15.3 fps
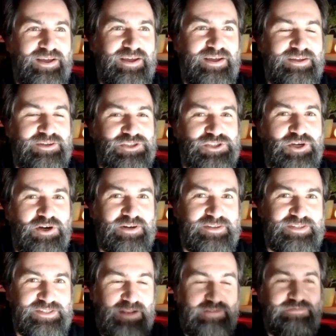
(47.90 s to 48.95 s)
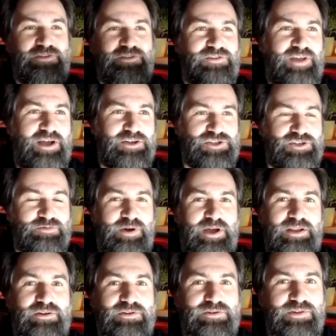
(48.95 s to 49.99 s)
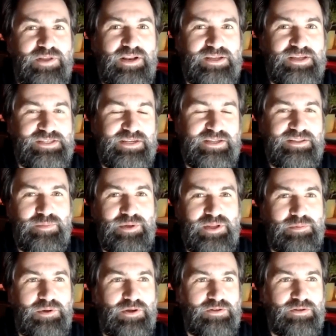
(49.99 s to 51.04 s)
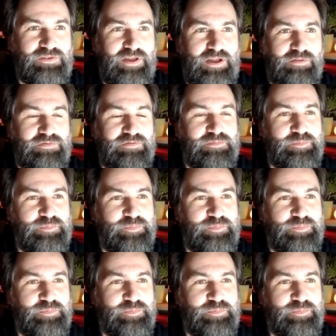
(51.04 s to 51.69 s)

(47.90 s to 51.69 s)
a short self introduction? Why don't you tell us a little bit about yourself?